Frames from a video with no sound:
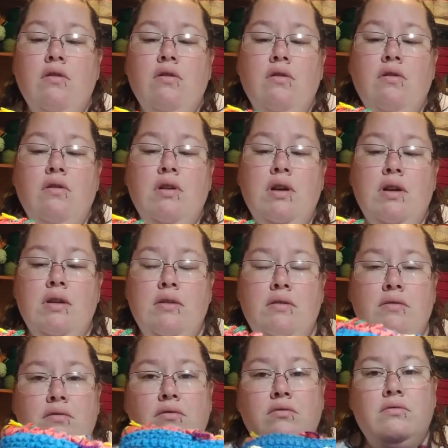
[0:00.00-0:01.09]

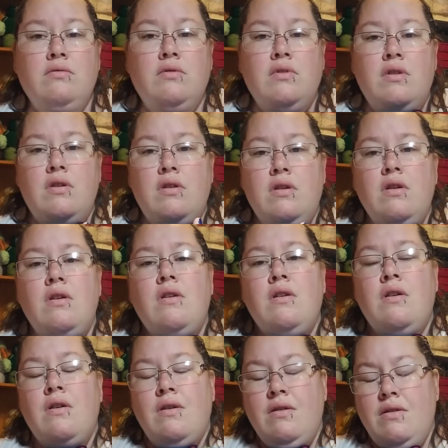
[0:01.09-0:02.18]

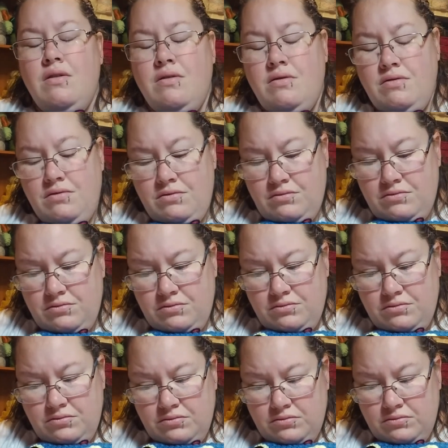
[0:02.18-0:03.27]

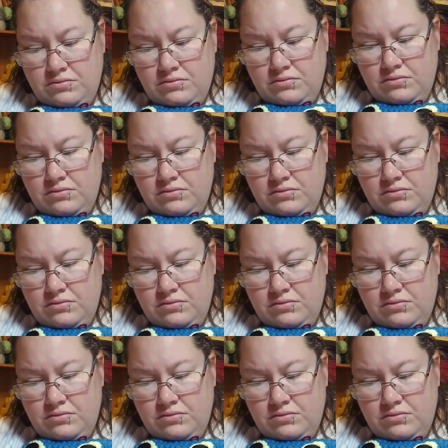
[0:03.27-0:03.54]
No one is speaking in this clip.